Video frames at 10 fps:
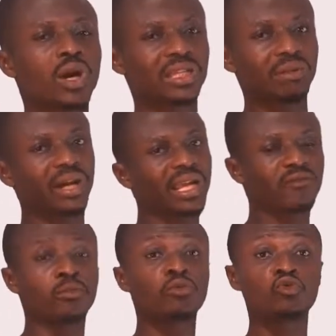the market
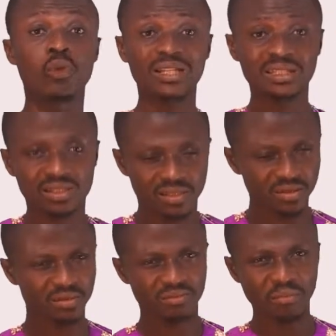for good to
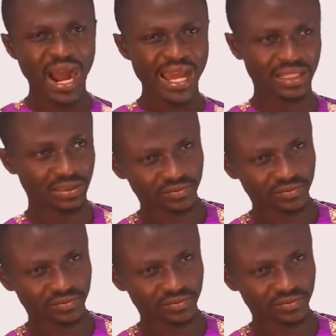buy.